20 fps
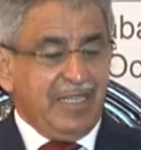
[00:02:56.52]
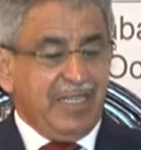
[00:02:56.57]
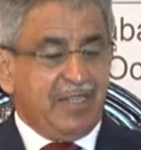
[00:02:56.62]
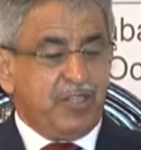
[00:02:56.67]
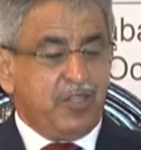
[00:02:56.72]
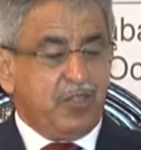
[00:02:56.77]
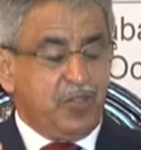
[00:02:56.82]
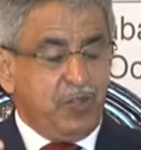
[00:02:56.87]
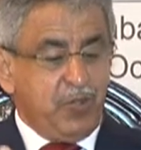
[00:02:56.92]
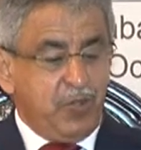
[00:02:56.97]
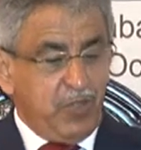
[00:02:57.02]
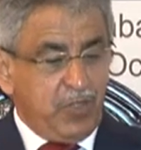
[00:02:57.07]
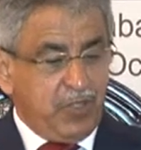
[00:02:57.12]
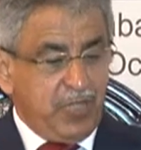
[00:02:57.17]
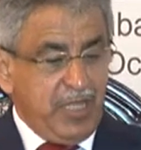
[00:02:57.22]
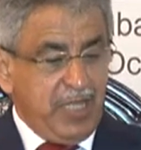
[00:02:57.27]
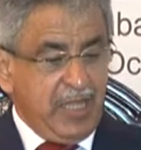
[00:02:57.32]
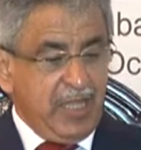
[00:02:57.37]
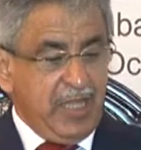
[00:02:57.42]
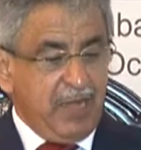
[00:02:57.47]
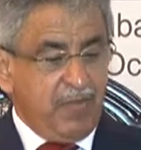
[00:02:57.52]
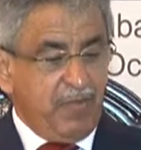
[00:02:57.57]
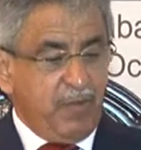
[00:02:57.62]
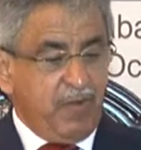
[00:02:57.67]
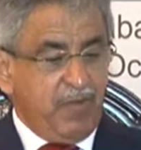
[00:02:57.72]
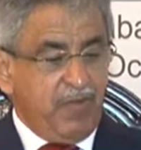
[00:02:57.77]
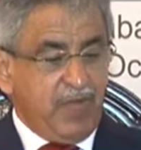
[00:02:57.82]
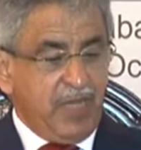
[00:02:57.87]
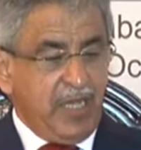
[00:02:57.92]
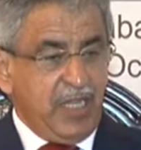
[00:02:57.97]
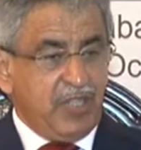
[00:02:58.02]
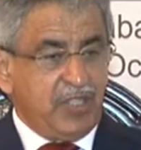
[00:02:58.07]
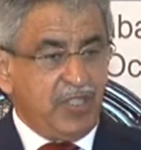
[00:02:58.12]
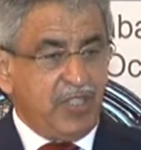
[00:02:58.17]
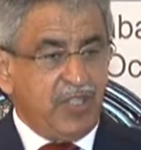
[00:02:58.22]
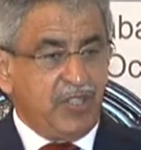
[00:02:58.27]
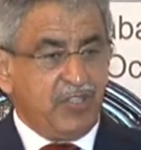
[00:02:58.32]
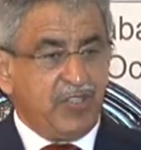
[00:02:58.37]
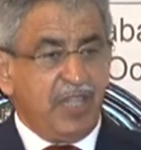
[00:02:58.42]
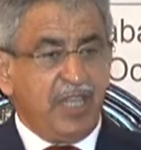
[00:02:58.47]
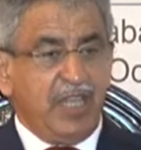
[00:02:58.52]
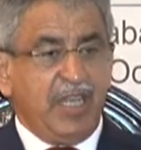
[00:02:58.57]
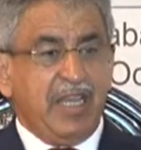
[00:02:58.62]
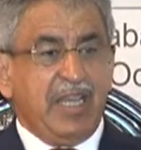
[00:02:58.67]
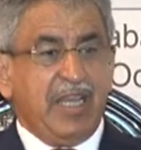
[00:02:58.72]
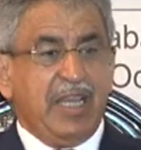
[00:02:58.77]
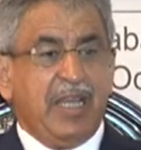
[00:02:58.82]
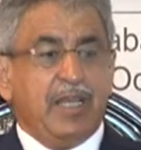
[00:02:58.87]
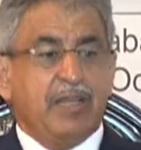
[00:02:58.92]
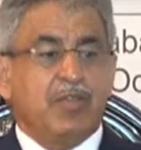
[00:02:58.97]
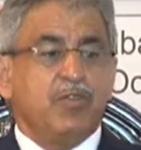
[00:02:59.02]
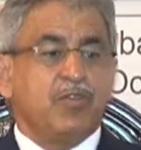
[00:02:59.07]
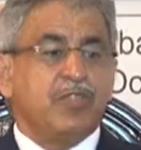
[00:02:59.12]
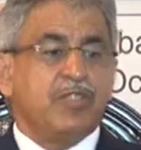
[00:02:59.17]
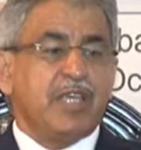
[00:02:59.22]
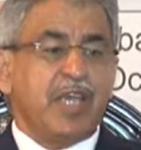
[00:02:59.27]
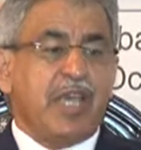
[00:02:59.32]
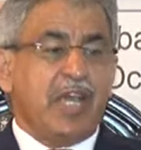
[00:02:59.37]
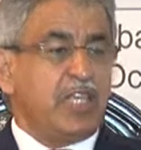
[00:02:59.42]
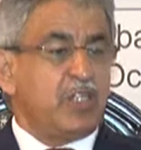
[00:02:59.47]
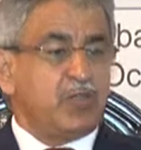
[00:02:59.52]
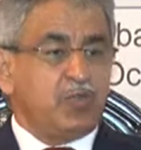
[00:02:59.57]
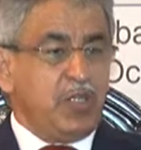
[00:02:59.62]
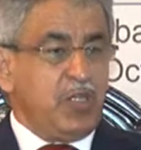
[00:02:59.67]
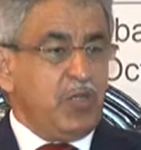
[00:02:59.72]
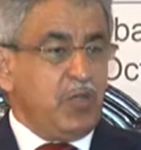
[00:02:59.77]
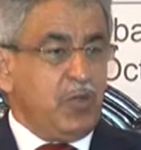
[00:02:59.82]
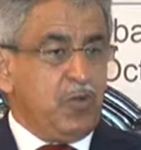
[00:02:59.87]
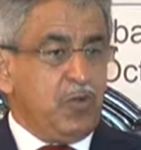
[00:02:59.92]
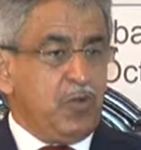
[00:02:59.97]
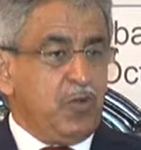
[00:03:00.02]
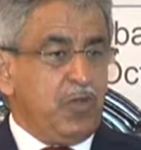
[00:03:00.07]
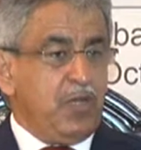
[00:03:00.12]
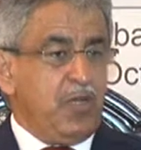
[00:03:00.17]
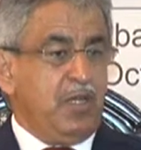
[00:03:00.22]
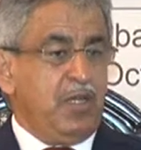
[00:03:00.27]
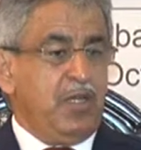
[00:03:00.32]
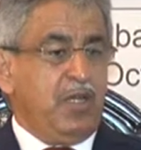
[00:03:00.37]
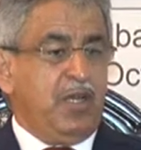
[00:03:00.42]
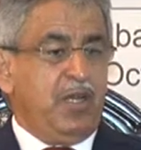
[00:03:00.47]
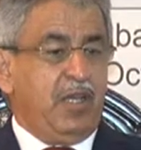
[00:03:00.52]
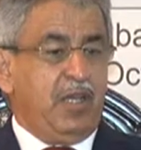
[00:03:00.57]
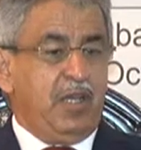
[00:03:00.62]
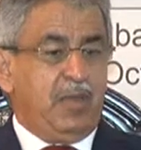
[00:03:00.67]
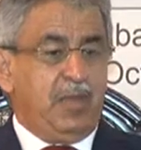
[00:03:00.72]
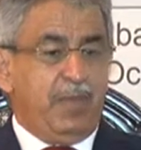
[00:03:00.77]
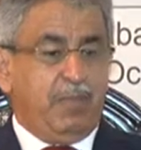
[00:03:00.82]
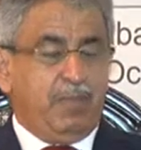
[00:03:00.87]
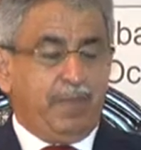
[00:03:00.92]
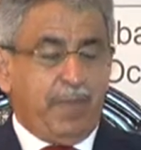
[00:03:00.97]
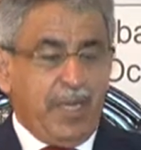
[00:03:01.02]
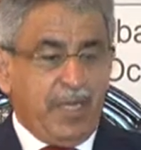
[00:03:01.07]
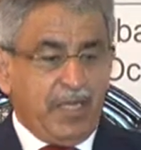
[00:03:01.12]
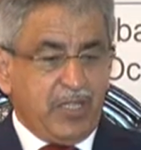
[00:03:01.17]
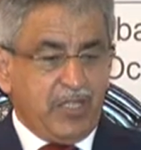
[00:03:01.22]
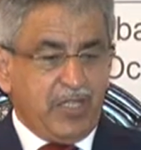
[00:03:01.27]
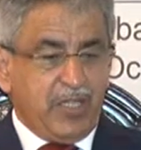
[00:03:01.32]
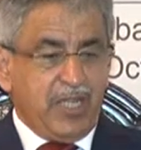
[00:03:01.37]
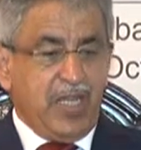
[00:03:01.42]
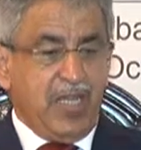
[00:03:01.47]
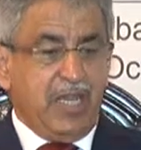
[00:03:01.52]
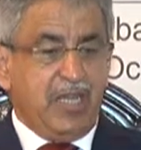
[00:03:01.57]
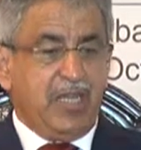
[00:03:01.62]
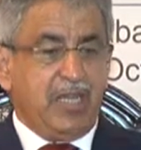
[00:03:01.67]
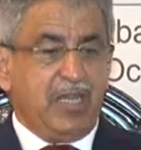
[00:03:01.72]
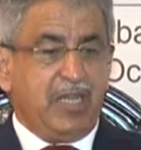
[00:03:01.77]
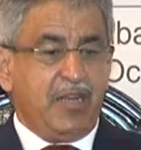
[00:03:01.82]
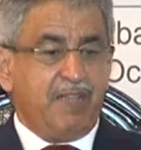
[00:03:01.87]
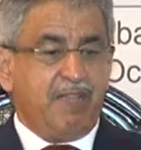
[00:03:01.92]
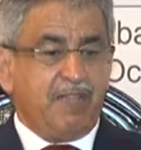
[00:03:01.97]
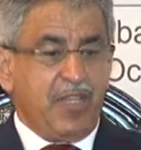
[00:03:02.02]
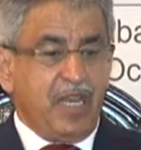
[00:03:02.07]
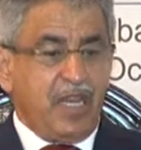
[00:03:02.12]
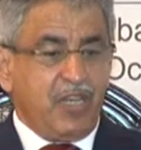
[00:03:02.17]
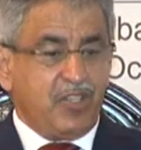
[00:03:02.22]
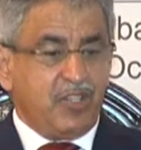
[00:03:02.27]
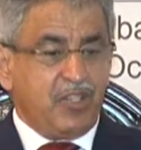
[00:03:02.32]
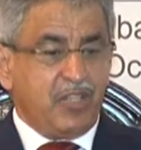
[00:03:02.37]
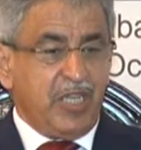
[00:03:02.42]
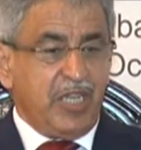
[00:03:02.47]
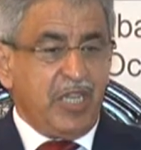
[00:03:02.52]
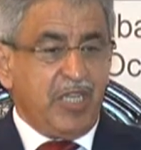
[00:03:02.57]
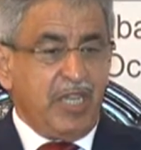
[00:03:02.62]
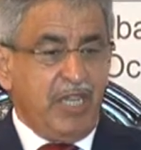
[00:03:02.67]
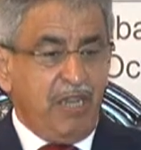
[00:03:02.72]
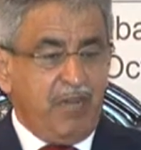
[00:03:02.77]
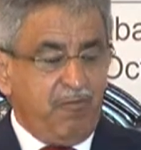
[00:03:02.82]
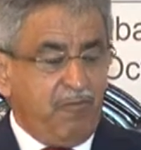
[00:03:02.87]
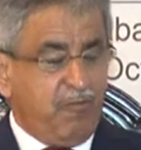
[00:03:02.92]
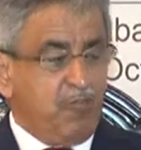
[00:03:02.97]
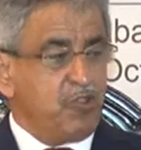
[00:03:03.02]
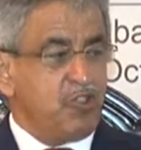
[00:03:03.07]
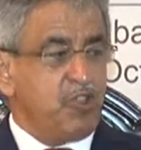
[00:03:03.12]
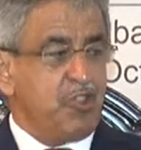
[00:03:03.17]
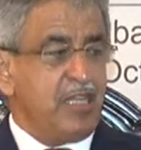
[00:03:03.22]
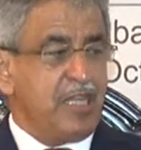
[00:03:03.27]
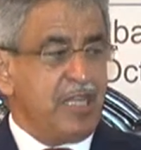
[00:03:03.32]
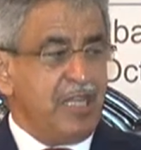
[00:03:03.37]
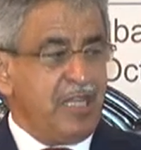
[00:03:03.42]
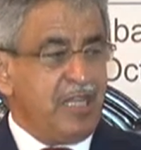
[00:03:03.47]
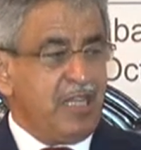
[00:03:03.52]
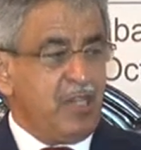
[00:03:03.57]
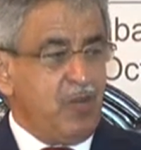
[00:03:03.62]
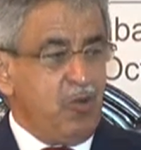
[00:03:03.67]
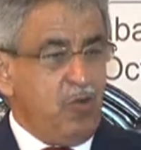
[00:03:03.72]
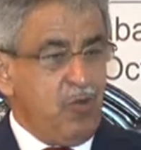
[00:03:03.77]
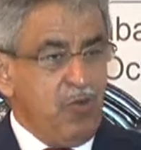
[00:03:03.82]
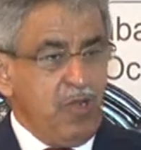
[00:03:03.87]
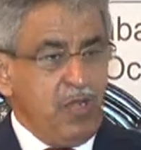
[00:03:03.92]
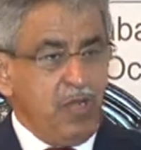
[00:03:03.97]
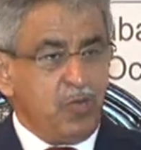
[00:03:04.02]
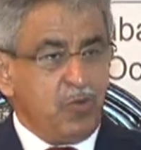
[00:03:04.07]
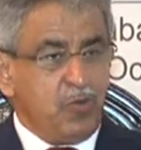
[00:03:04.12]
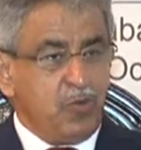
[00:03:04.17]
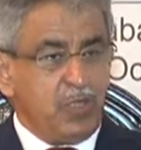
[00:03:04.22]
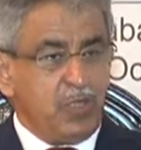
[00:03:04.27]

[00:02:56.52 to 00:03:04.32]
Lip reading: reducing the number of cases. Because, as we know, Pakistan and Afghanistan, unfortunately, the only two